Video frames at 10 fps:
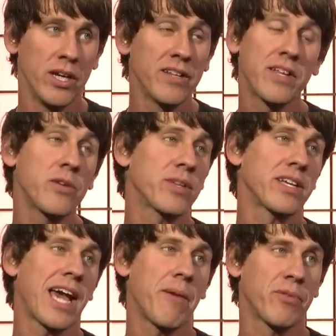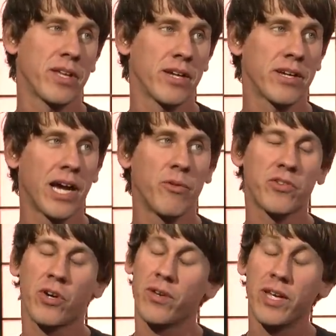And the same thing with the Gap thing. Like I
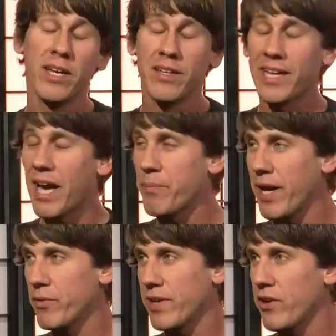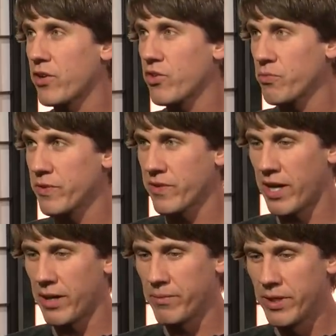was going, the Gap ad was out at Christmas
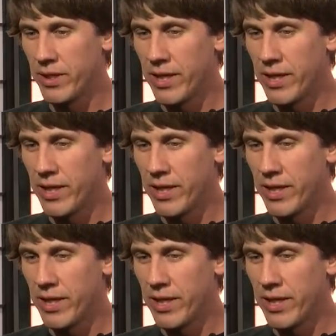time,